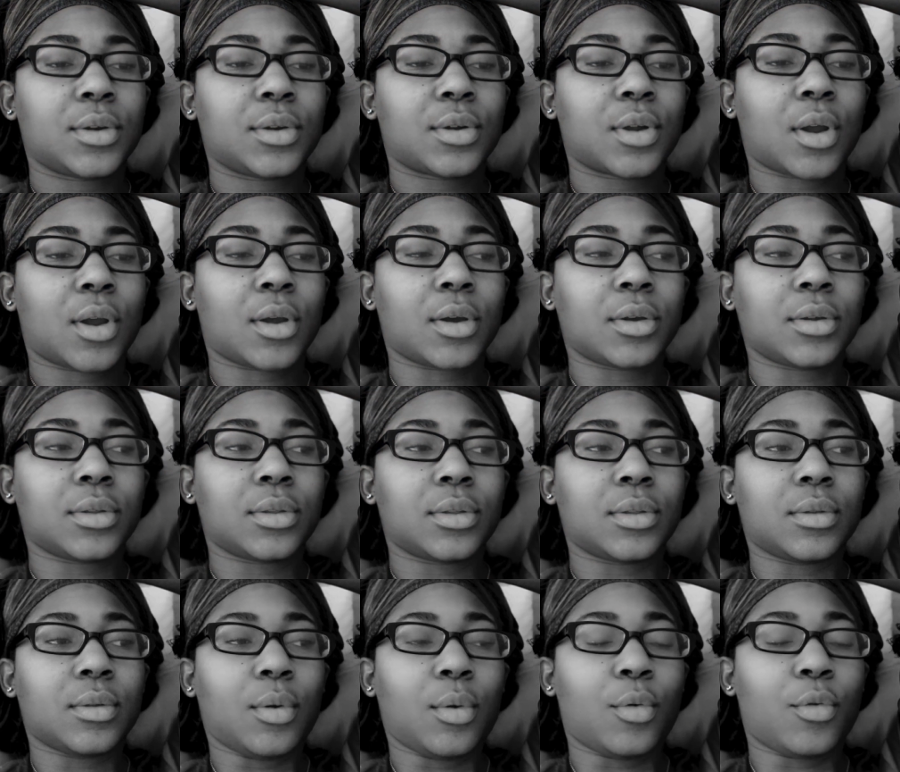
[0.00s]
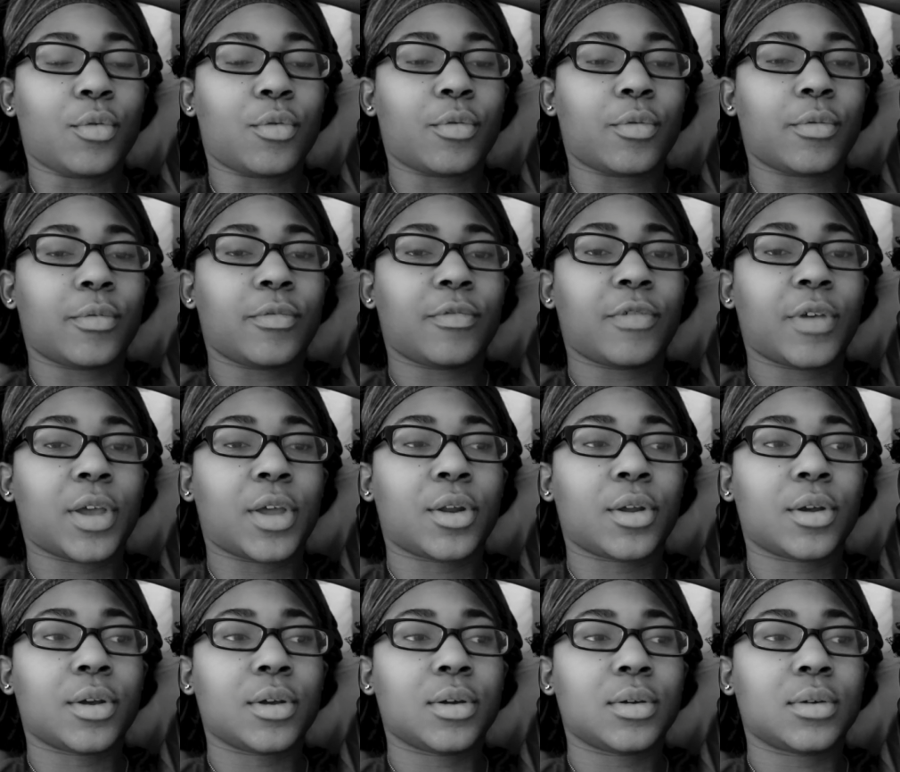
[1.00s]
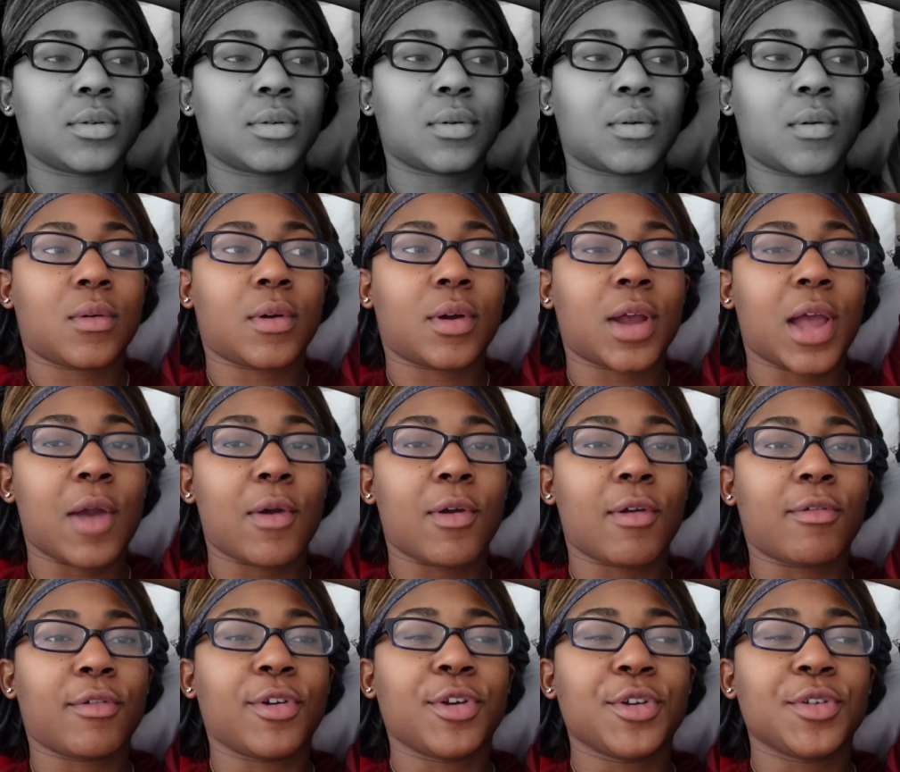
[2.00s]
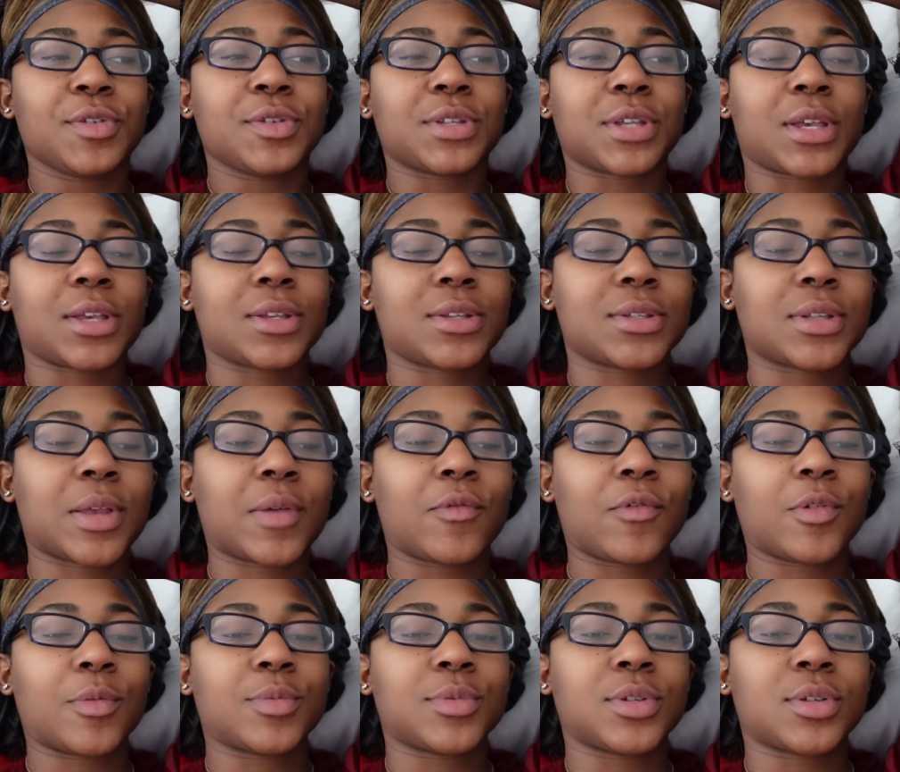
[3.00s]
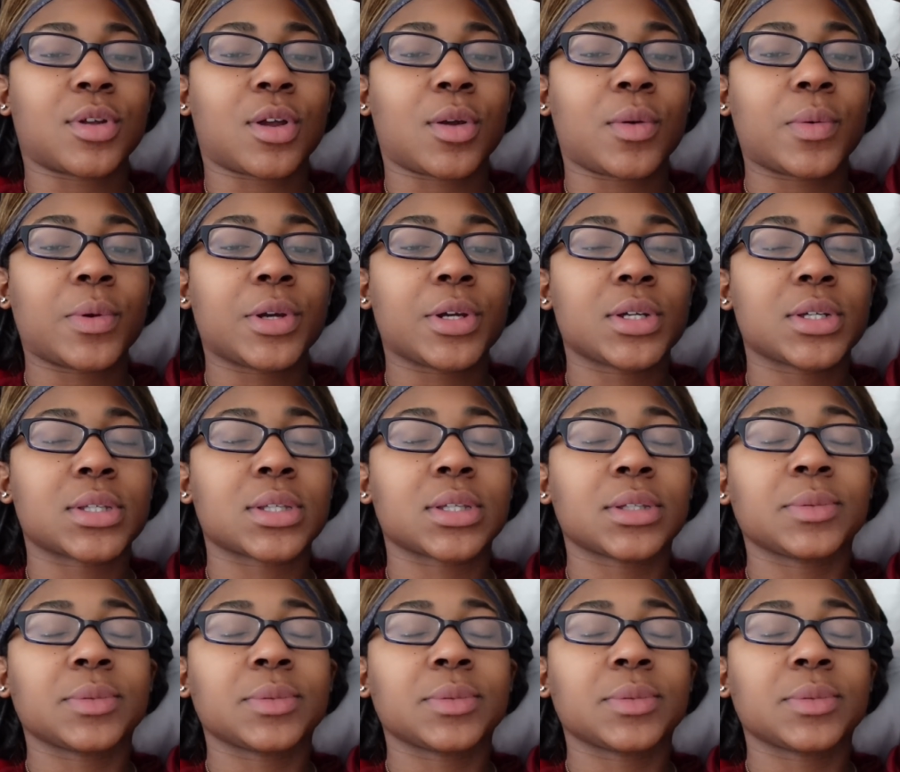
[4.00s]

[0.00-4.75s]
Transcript: Darth Vader, or however you say his name from Star Wars.